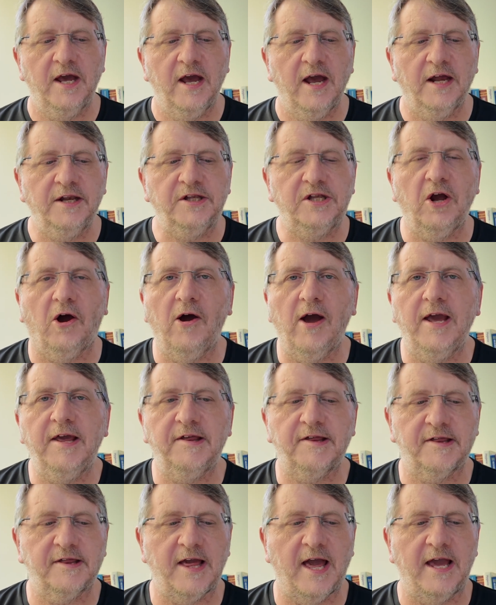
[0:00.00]
and
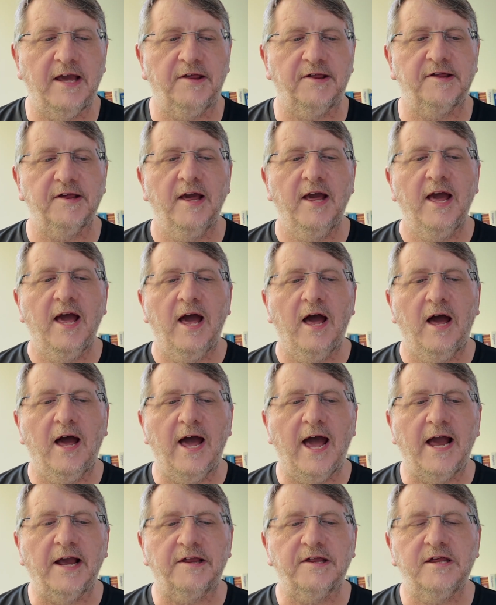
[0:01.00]
diastase
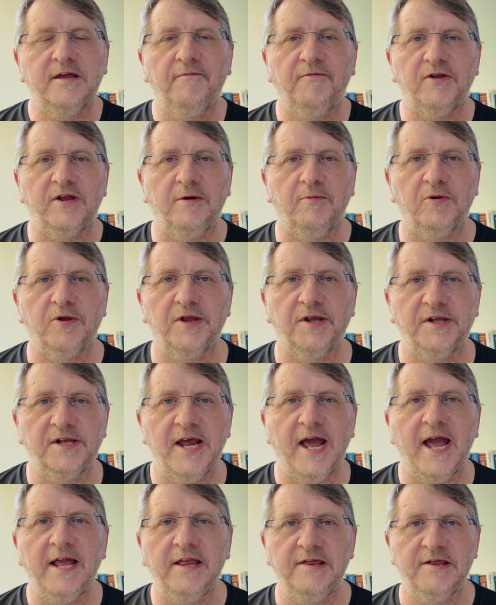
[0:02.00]
activity, which is an
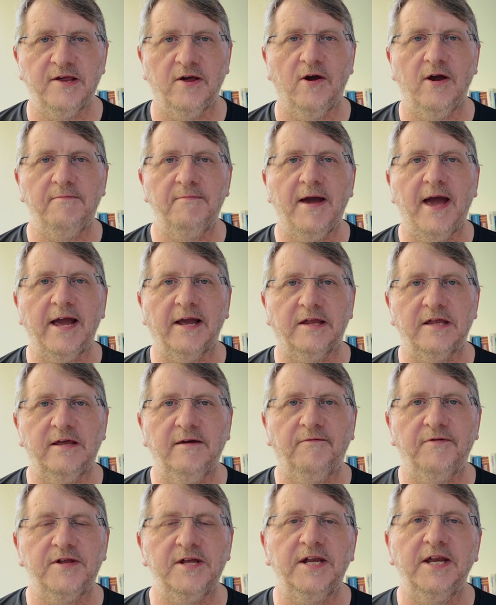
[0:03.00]
enzyme
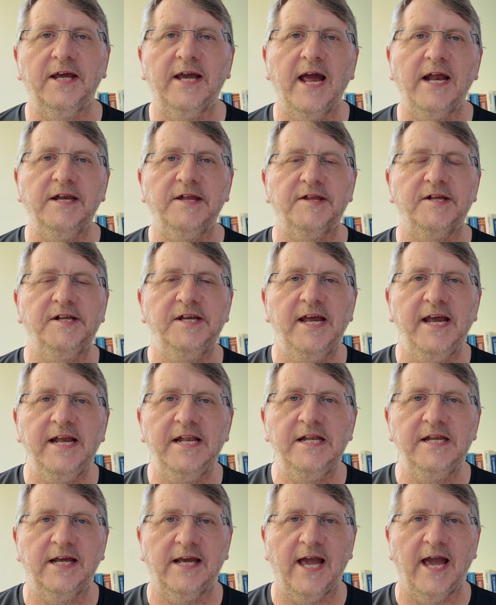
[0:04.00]
activity, and again is an
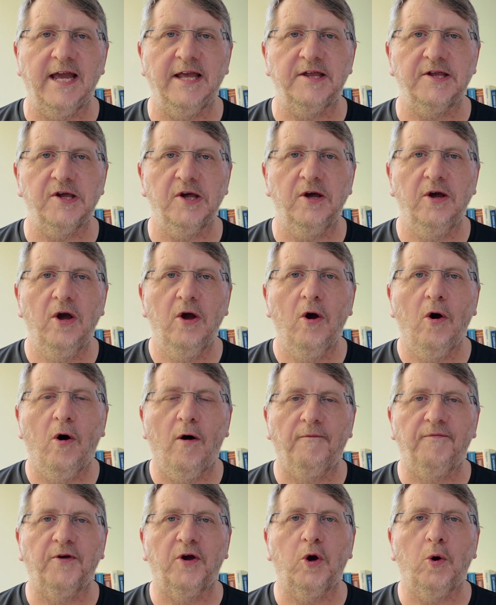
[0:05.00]
indicator
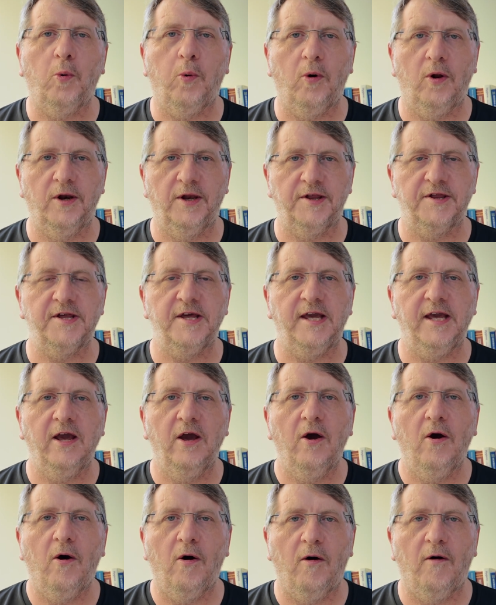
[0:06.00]
of the quality
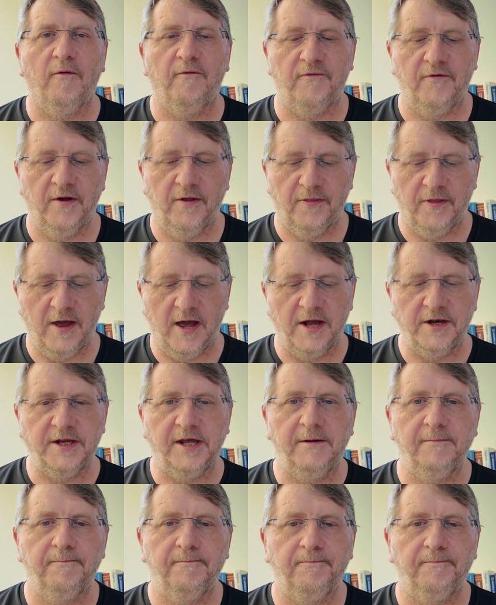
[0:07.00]
of the honey.